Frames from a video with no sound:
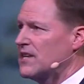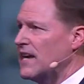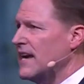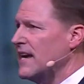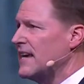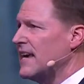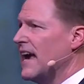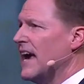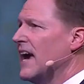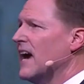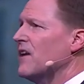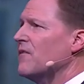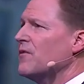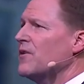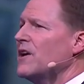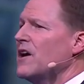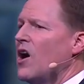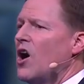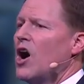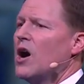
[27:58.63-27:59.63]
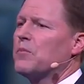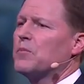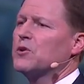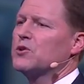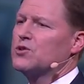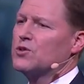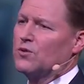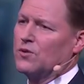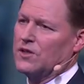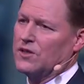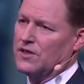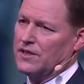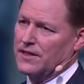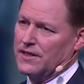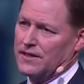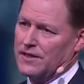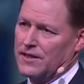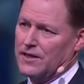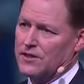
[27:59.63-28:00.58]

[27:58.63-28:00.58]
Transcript: take every opportunity